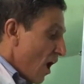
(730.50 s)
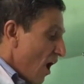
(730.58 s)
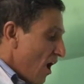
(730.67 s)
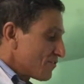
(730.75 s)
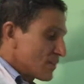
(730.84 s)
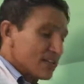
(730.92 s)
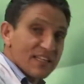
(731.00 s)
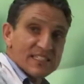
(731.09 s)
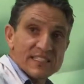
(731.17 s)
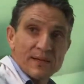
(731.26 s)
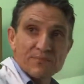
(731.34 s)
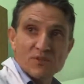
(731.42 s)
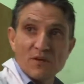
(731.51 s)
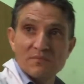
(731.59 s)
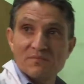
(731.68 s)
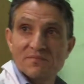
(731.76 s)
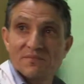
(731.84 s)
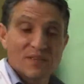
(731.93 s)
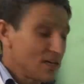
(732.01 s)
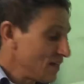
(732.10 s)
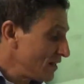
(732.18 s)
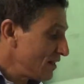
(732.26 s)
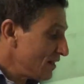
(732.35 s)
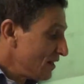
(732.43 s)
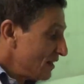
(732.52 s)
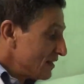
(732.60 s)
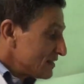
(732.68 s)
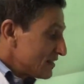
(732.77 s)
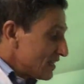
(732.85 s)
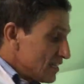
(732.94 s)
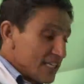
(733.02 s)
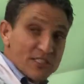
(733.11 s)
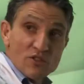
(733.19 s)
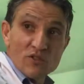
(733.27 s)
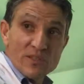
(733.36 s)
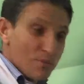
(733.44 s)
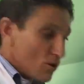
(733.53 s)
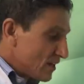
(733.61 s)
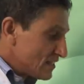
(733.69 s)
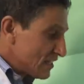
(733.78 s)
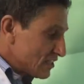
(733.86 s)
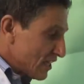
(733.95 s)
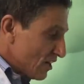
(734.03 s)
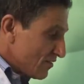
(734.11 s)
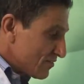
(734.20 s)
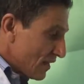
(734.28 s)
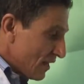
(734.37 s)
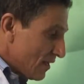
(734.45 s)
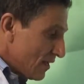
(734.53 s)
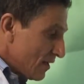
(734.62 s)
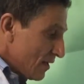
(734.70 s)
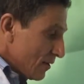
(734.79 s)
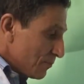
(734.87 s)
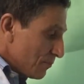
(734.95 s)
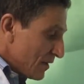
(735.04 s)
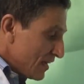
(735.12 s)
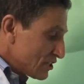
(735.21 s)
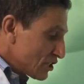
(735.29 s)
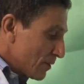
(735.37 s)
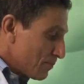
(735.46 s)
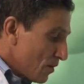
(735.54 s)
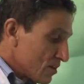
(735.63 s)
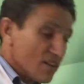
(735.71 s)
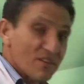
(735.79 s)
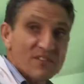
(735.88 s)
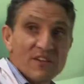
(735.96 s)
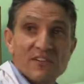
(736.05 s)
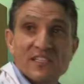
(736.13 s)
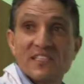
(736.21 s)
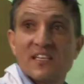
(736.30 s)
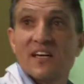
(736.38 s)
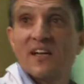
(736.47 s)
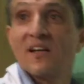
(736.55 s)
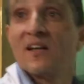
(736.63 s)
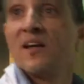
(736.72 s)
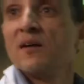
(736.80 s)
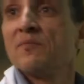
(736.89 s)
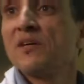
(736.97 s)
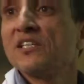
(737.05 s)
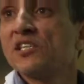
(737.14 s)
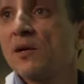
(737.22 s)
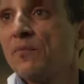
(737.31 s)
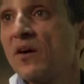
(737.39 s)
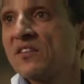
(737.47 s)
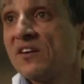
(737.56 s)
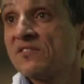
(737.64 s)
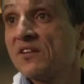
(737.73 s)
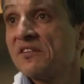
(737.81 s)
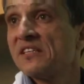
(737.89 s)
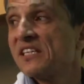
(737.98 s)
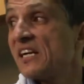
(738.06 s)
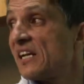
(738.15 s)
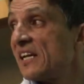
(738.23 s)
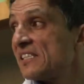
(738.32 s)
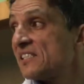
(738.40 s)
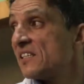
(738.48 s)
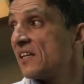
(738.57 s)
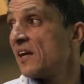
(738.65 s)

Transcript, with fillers: After the septum, huh, they lead to depolarization of the major part of the ventricle. Major part of the ventricle is